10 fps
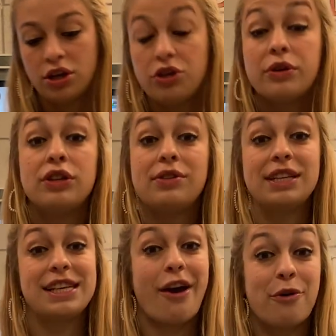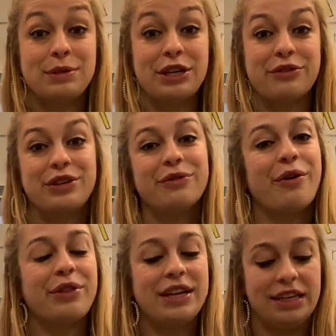You can do this at home too. You
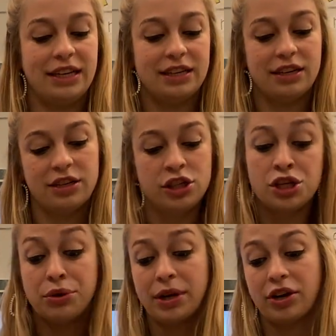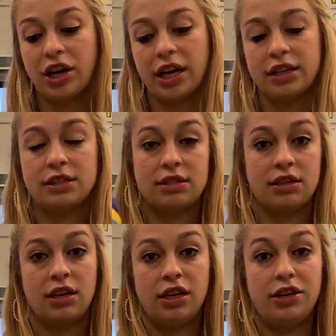only need 2 ingredients.
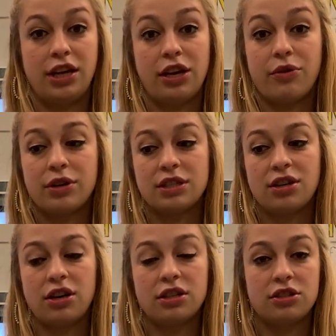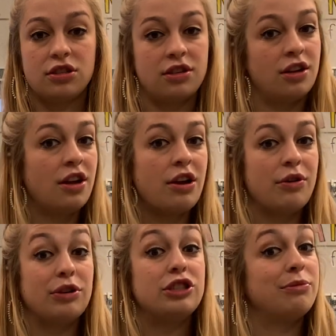You need cornstarch,
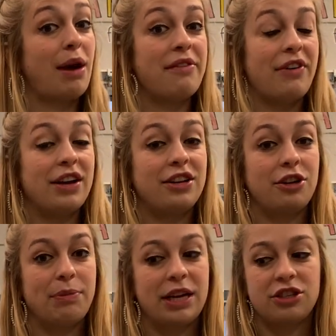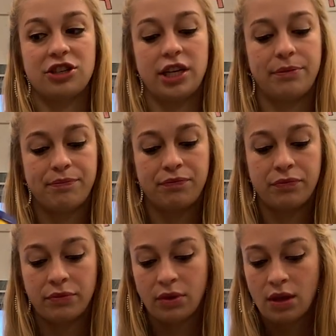which you might find in your pantry,
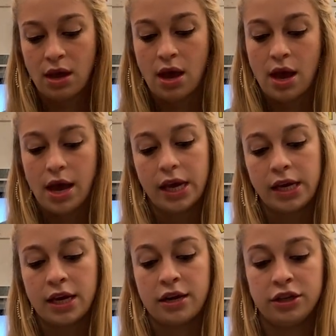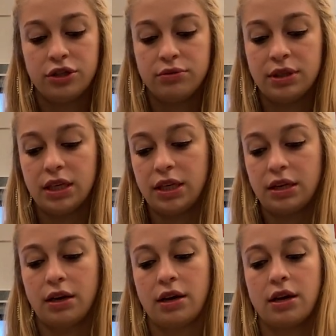and you
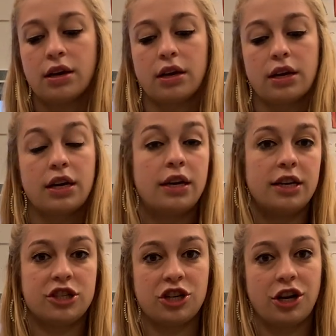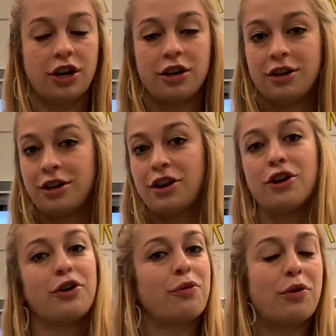need conditioner.
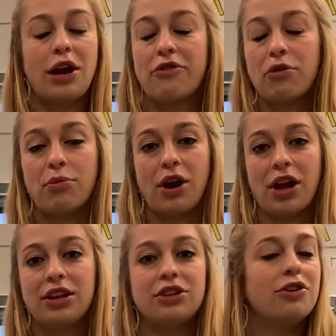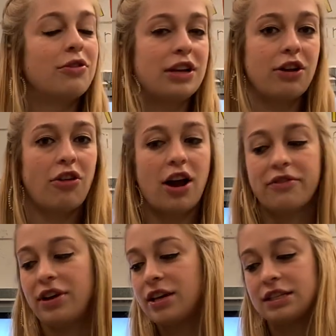Whatever brand, you don't need a lot
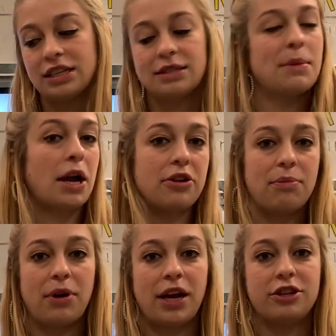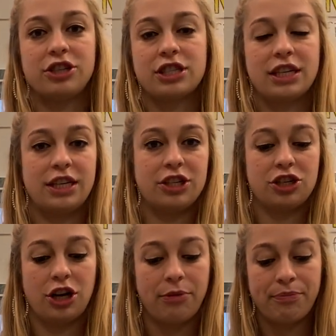of it, doesn't matter the brand, just
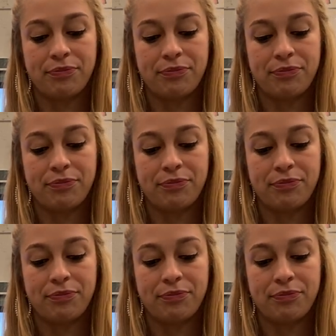conditioner.